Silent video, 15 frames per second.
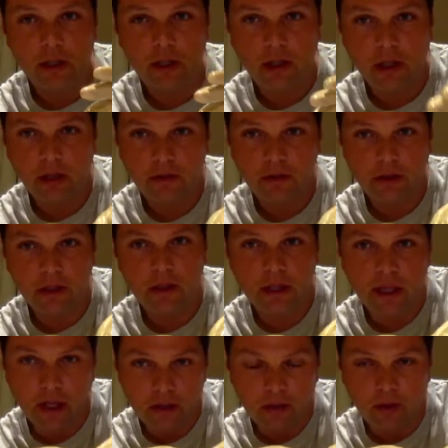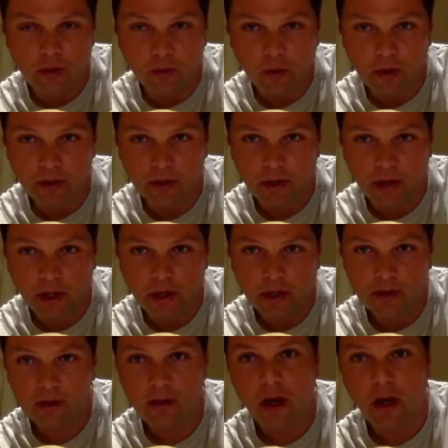gloves because yes, you can wash your
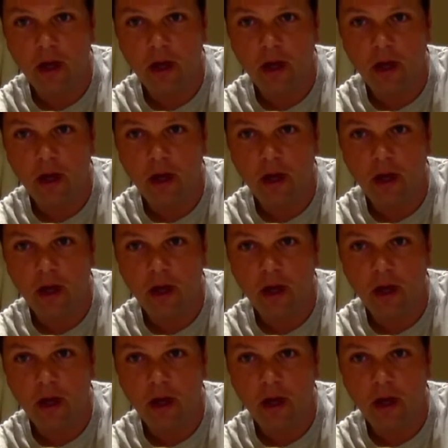hands,